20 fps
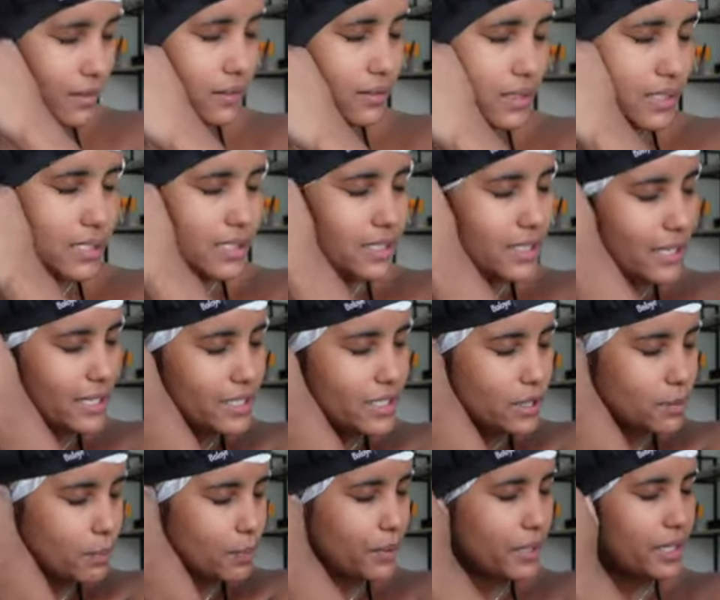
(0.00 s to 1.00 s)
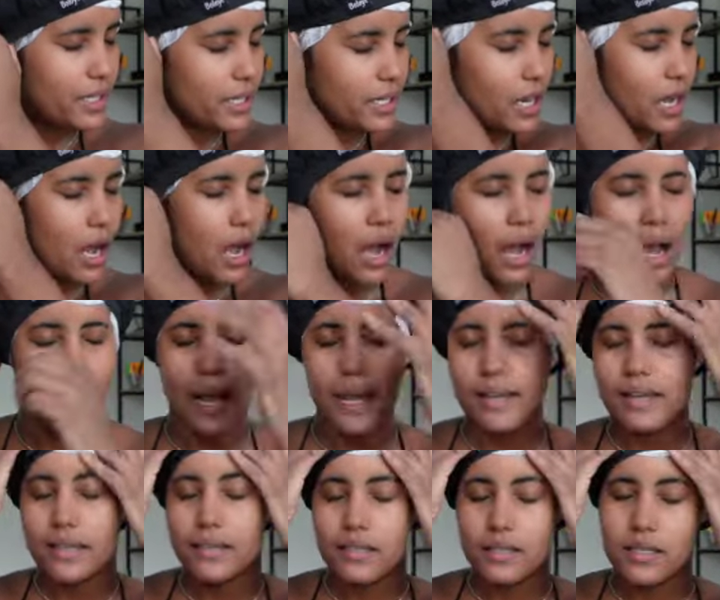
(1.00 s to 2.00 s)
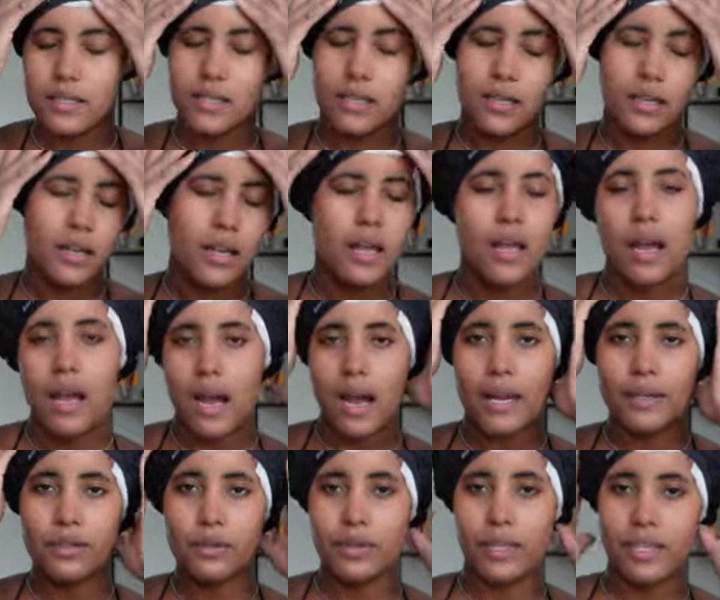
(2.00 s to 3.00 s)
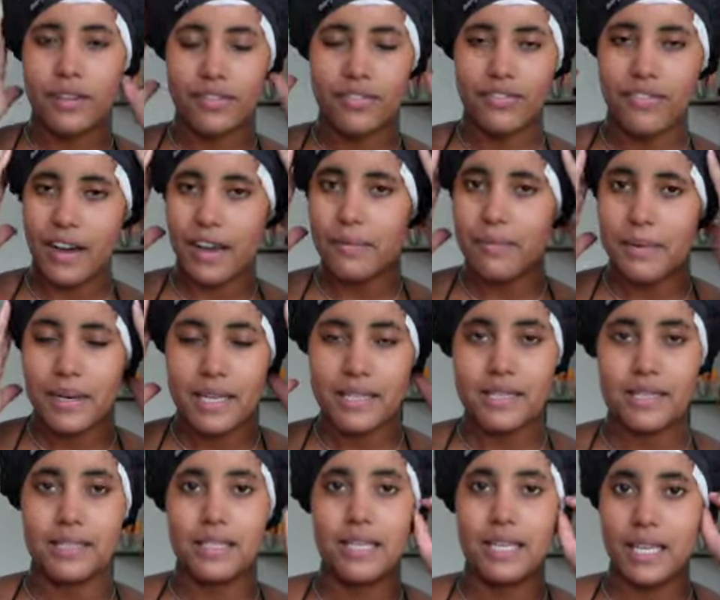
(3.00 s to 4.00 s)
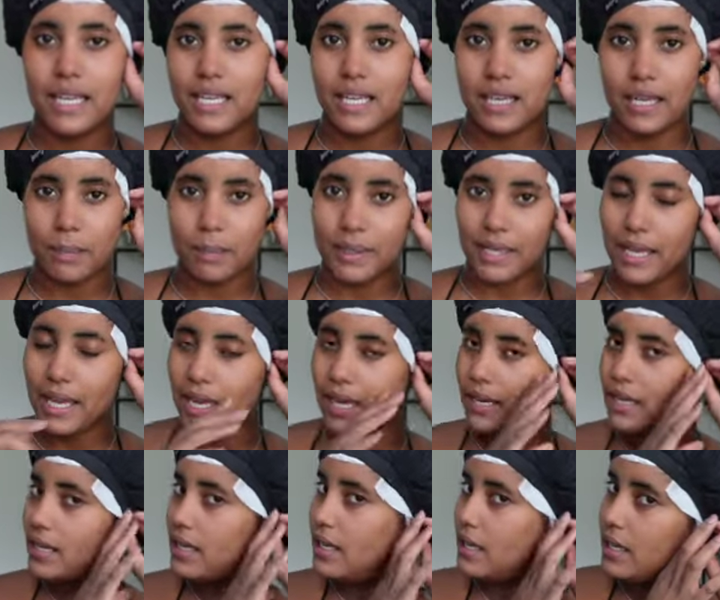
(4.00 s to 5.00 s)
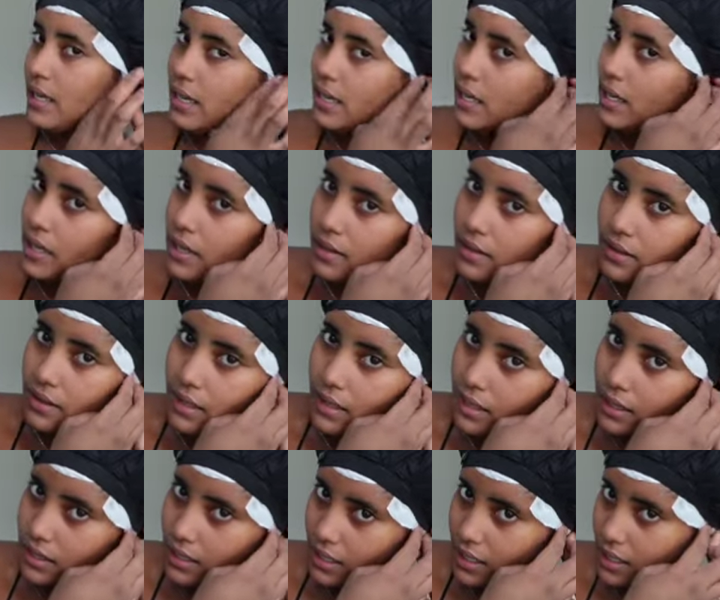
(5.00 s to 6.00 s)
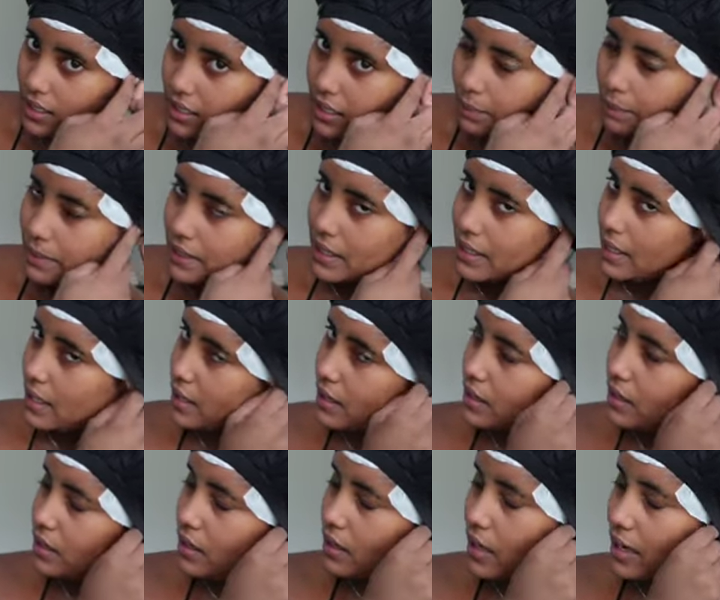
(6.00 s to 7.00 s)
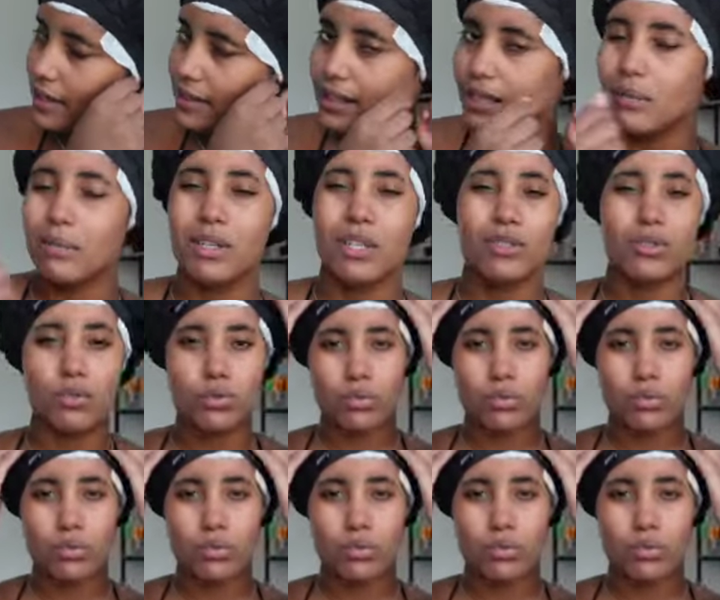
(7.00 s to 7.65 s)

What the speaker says: This stays pretty hot. I do like 5 minutes and then heat it up again. Then heat it up again. I think I'm gonna do